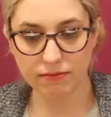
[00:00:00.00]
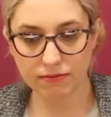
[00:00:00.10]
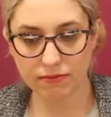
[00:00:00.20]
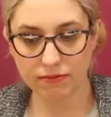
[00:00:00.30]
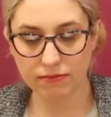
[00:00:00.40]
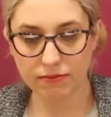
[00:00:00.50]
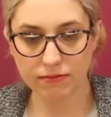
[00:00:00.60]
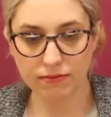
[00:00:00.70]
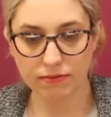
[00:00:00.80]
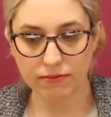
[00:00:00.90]

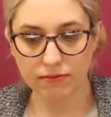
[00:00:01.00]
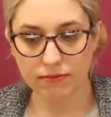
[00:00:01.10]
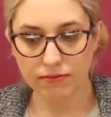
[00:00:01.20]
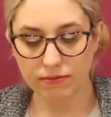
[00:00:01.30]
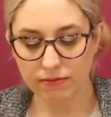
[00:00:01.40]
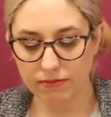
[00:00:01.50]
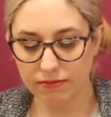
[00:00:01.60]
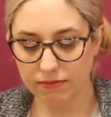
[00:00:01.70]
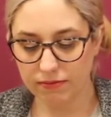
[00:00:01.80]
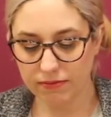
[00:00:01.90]

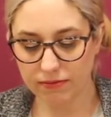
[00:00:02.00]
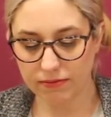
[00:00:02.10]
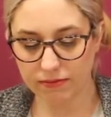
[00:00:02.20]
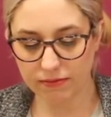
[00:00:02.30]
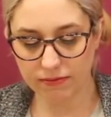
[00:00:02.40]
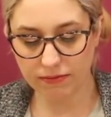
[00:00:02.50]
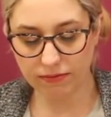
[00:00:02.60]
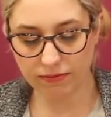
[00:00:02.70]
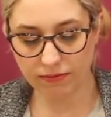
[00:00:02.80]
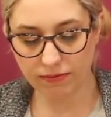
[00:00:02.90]

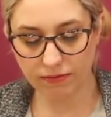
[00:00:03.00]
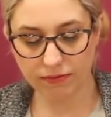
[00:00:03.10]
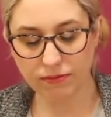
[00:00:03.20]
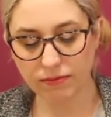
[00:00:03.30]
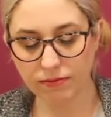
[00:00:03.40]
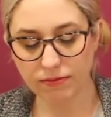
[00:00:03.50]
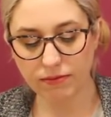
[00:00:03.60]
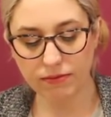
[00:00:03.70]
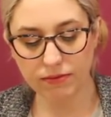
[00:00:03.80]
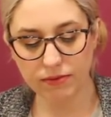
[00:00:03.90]

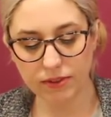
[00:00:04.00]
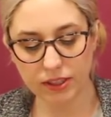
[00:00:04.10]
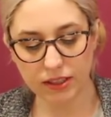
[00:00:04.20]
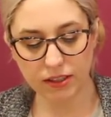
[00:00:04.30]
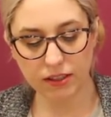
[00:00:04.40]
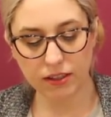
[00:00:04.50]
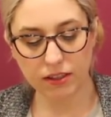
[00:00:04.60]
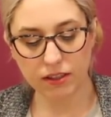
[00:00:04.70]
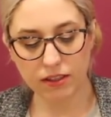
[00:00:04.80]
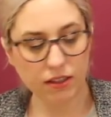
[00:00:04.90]

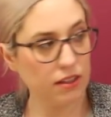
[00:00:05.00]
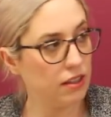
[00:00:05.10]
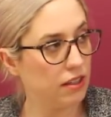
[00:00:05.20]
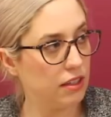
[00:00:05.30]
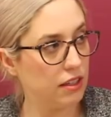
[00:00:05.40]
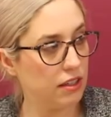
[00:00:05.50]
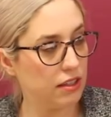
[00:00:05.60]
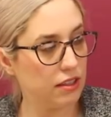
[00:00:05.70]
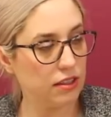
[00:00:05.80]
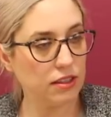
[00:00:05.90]

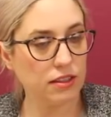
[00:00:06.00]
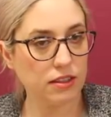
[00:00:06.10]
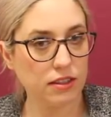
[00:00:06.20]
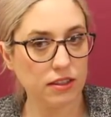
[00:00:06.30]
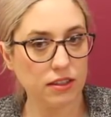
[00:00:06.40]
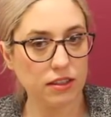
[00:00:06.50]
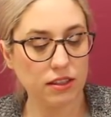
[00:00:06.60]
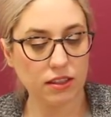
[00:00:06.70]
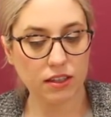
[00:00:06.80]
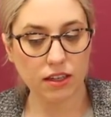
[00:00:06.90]

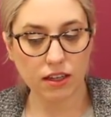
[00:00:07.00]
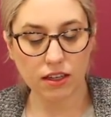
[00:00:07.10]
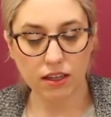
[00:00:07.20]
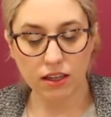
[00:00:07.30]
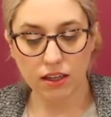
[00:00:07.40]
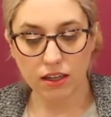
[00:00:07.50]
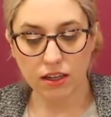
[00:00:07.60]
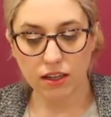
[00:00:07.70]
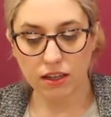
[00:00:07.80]
This person isn't speaking.